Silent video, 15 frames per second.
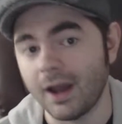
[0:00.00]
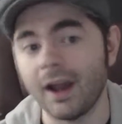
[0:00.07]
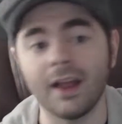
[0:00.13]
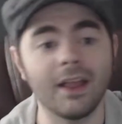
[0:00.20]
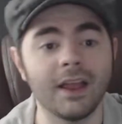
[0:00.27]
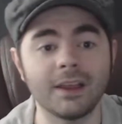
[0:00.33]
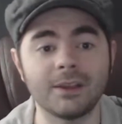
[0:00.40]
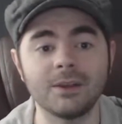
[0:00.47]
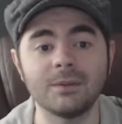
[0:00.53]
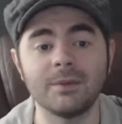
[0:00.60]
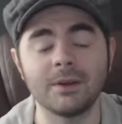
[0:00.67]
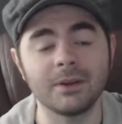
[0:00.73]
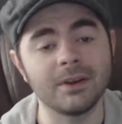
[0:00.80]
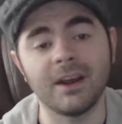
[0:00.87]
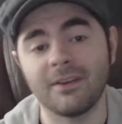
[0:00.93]
I like you,
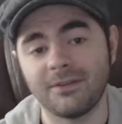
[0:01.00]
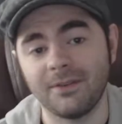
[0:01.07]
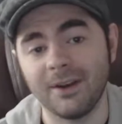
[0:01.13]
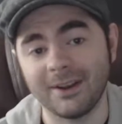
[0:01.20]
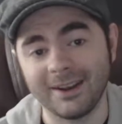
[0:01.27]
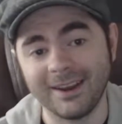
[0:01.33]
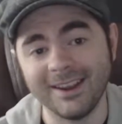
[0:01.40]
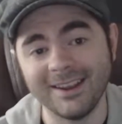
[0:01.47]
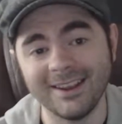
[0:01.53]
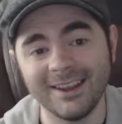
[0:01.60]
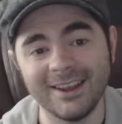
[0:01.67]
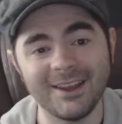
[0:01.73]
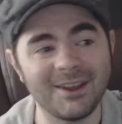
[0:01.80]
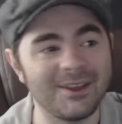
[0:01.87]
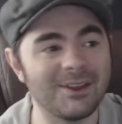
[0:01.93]
but you're not funny.
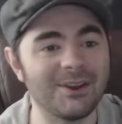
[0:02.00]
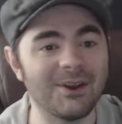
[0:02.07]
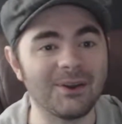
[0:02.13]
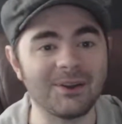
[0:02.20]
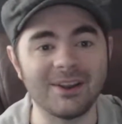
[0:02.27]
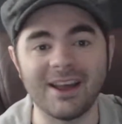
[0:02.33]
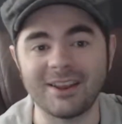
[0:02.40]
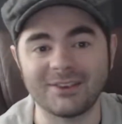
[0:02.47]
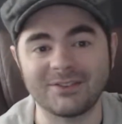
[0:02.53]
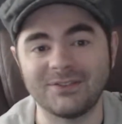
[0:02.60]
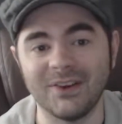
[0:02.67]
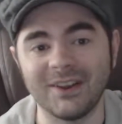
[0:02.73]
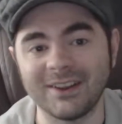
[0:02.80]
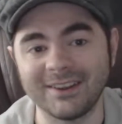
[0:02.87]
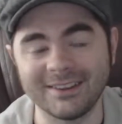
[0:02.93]
You know, you're not as
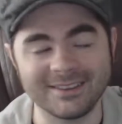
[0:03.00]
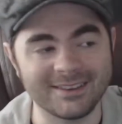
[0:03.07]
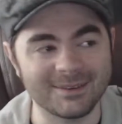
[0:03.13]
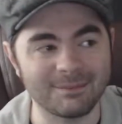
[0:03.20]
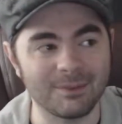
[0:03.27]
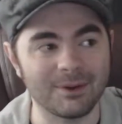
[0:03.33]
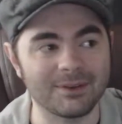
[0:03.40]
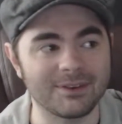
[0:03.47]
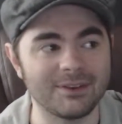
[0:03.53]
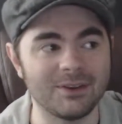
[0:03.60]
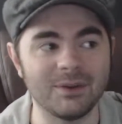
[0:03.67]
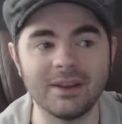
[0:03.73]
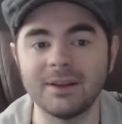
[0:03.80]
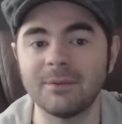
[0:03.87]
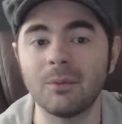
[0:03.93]
funny as this person.
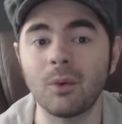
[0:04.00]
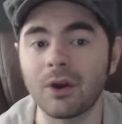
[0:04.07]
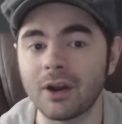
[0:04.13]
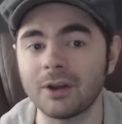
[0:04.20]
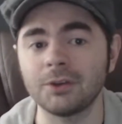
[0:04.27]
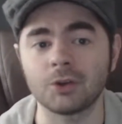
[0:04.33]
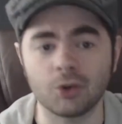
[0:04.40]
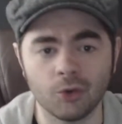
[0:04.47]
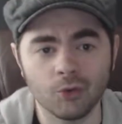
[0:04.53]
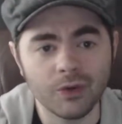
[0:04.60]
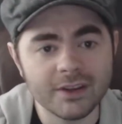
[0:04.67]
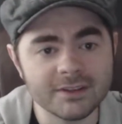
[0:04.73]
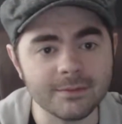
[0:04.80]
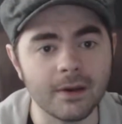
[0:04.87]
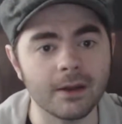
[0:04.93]
You need to work on
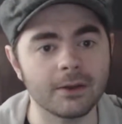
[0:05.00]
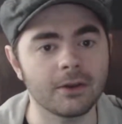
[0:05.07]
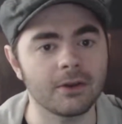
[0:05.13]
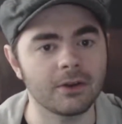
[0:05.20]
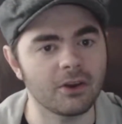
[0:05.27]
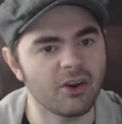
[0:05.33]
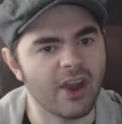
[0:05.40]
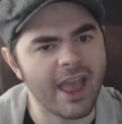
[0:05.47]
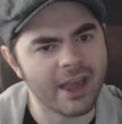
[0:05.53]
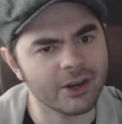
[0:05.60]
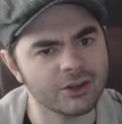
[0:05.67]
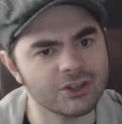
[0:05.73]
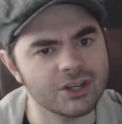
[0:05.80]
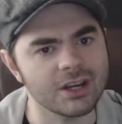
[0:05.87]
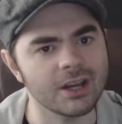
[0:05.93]
charisma, your
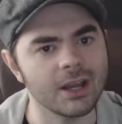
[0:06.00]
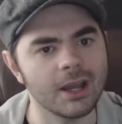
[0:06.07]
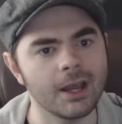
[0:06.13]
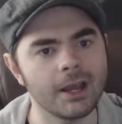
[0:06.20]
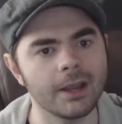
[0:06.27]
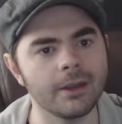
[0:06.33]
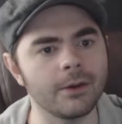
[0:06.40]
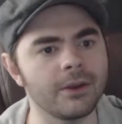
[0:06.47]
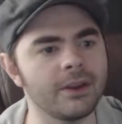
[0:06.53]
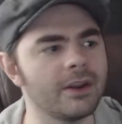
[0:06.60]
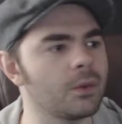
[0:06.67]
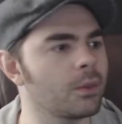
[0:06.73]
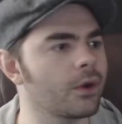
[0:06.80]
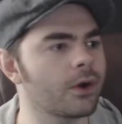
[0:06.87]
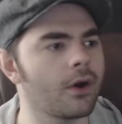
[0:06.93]
energy. You know, you need
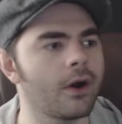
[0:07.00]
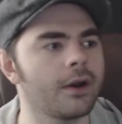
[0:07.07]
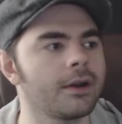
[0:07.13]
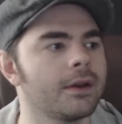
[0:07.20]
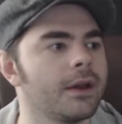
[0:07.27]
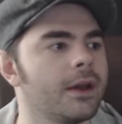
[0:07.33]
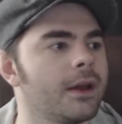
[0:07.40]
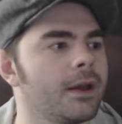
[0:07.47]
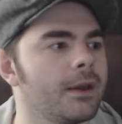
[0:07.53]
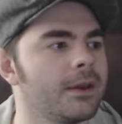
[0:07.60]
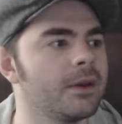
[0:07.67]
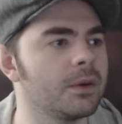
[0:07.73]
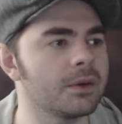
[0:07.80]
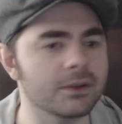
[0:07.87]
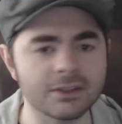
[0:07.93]
to work on,
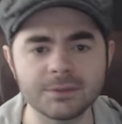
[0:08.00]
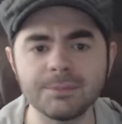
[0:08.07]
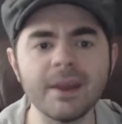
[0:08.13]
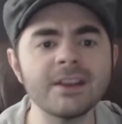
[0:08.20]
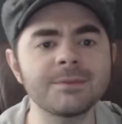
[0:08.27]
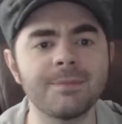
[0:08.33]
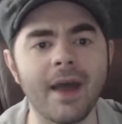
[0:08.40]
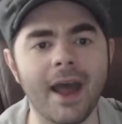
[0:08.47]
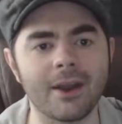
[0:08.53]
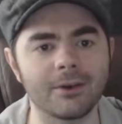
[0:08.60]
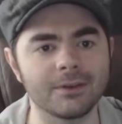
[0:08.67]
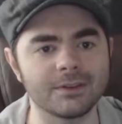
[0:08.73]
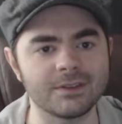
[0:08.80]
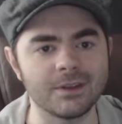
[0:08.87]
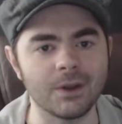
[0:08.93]
you know, your speech
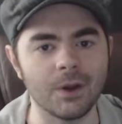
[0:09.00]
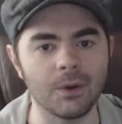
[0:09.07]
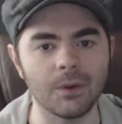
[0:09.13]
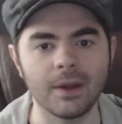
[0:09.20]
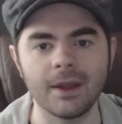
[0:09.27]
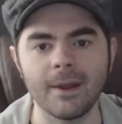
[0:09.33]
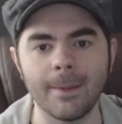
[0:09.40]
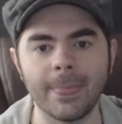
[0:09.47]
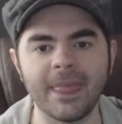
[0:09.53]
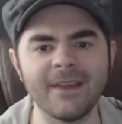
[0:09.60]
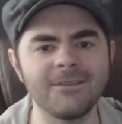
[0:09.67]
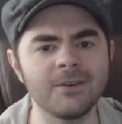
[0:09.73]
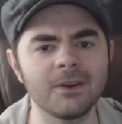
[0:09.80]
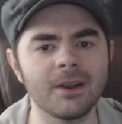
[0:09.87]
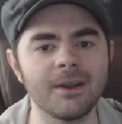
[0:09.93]
patterns. You know,
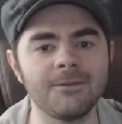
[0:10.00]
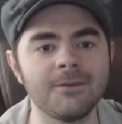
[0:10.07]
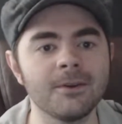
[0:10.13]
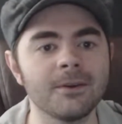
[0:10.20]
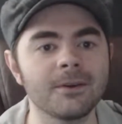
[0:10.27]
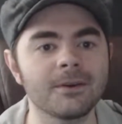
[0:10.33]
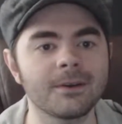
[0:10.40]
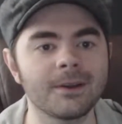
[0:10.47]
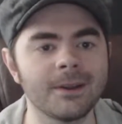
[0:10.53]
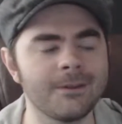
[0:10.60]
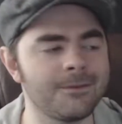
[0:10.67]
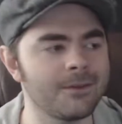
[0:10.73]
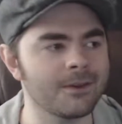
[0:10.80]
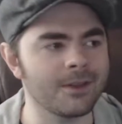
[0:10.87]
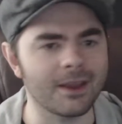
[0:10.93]
if
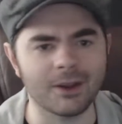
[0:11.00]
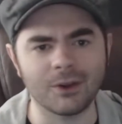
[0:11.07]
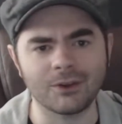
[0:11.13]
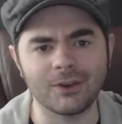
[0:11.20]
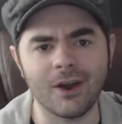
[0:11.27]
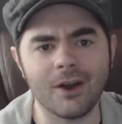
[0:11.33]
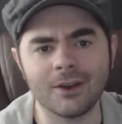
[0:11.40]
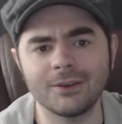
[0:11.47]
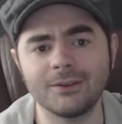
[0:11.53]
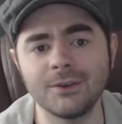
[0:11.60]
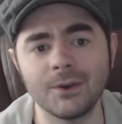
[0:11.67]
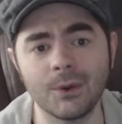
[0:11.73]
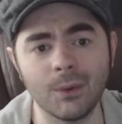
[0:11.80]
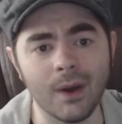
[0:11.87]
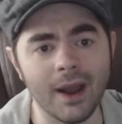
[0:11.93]
you're like talking
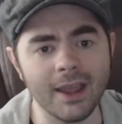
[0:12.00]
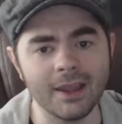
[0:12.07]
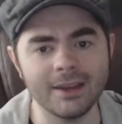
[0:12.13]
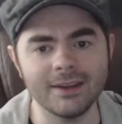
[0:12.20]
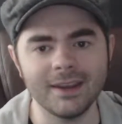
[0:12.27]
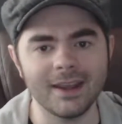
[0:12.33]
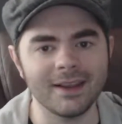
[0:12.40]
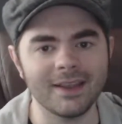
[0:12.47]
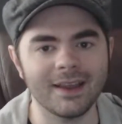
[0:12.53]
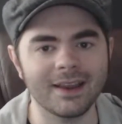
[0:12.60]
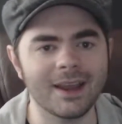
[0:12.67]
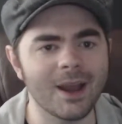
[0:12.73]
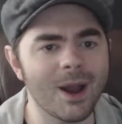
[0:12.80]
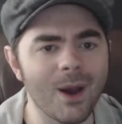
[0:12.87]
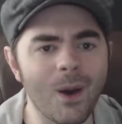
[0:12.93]
too quiet, you gotta
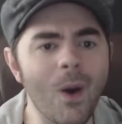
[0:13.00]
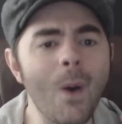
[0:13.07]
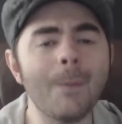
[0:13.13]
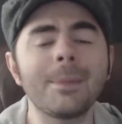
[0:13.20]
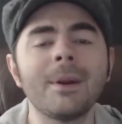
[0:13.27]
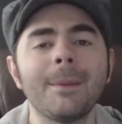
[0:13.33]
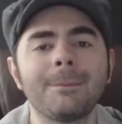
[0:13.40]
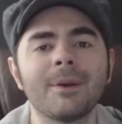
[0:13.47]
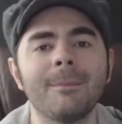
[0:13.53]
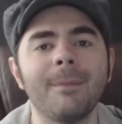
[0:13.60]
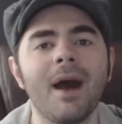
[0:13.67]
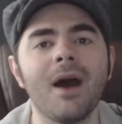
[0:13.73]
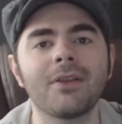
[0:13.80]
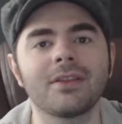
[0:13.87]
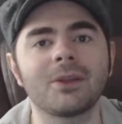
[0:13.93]
like open up your
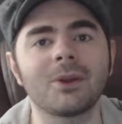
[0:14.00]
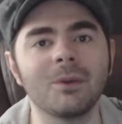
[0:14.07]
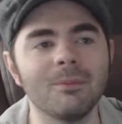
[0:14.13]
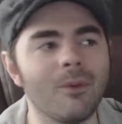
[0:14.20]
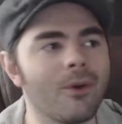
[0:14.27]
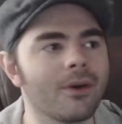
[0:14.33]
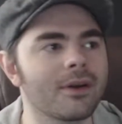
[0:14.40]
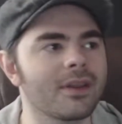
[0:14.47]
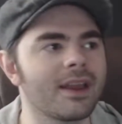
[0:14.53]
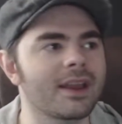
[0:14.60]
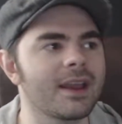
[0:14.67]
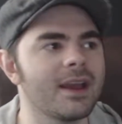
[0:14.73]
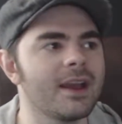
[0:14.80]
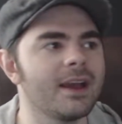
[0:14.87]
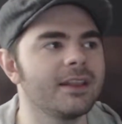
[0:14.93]
mouth a little more.
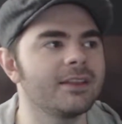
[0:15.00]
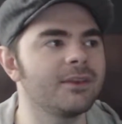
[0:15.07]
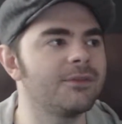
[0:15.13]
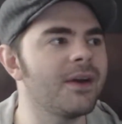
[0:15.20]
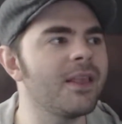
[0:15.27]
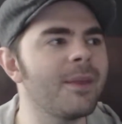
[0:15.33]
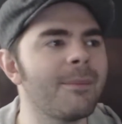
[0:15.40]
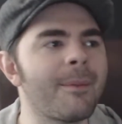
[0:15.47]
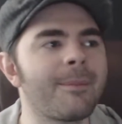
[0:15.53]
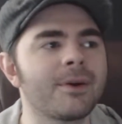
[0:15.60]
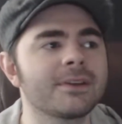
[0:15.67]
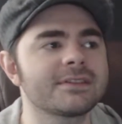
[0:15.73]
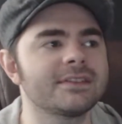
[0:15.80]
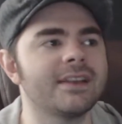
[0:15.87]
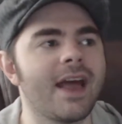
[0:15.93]
Like, develop a
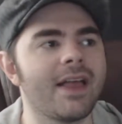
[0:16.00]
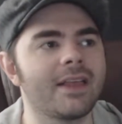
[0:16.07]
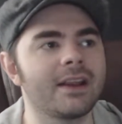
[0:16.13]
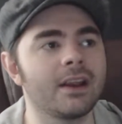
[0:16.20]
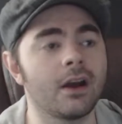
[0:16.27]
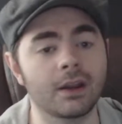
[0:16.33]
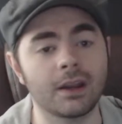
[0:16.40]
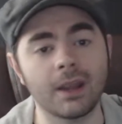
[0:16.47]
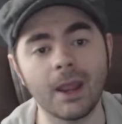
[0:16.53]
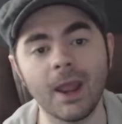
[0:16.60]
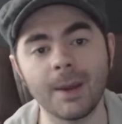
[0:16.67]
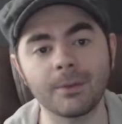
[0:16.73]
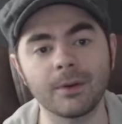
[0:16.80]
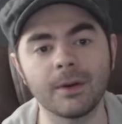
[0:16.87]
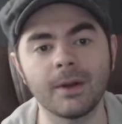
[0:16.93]
personality on
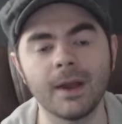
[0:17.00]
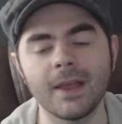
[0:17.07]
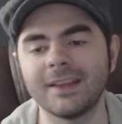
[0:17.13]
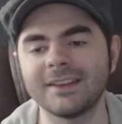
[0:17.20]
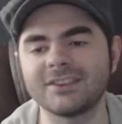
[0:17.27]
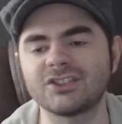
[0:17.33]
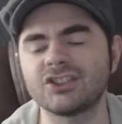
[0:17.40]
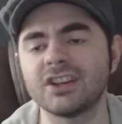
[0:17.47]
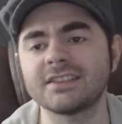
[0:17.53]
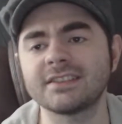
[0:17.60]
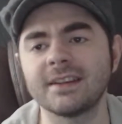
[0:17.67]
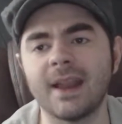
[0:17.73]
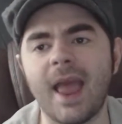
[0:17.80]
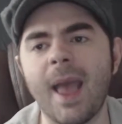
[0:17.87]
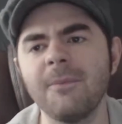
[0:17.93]
camera that's
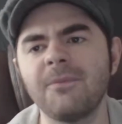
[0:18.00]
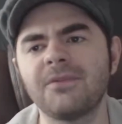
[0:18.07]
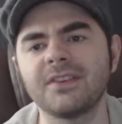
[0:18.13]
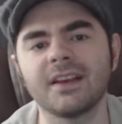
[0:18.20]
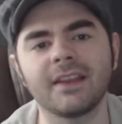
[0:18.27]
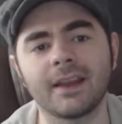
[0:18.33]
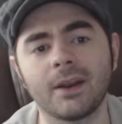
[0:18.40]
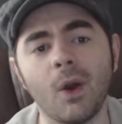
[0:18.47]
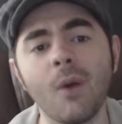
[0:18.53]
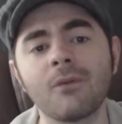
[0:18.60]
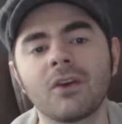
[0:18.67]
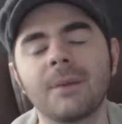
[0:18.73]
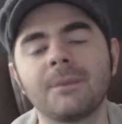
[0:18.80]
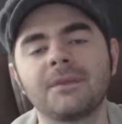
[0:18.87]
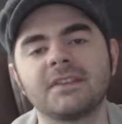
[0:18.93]
just an
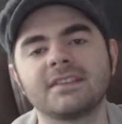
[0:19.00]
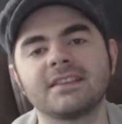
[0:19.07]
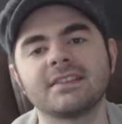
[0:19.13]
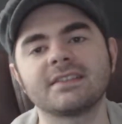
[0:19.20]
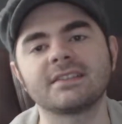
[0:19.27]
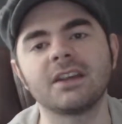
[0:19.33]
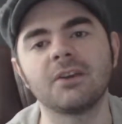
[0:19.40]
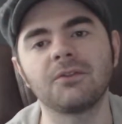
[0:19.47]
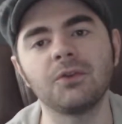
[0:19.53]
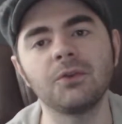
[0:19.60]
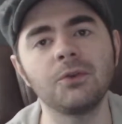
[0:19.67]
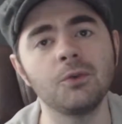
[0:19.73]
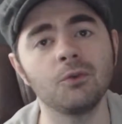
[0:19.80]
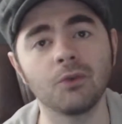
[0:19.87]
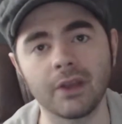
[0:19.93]
overemphasis of who
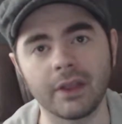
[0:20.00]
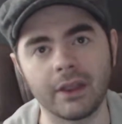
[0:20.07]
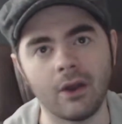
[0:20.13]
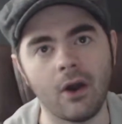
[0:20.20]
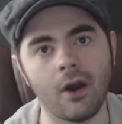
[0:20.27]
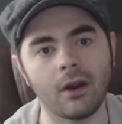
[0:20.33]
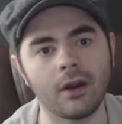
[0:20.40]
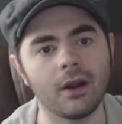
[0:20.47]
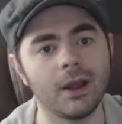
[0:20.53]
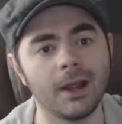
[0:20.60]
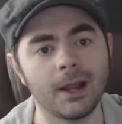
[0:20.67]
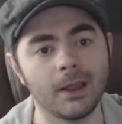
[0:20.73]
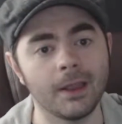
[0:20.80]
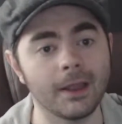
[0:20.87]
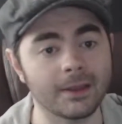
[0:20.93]
you really are.
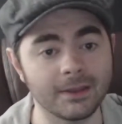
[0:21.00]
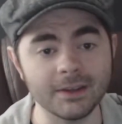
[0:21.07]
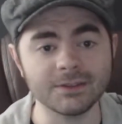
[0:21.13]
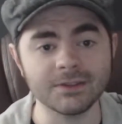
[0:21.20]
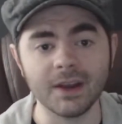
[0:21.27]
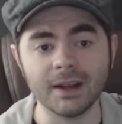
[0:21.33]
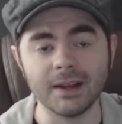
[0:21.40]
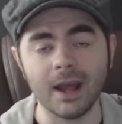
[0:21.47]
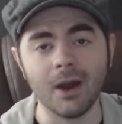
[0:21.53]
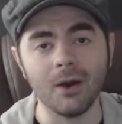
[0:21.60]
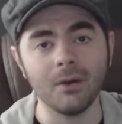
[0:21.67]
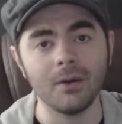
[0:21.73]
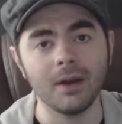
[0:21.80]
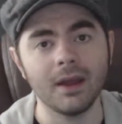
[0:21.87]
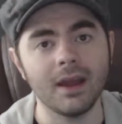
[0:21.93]
Like this right
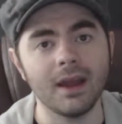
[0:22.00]
now,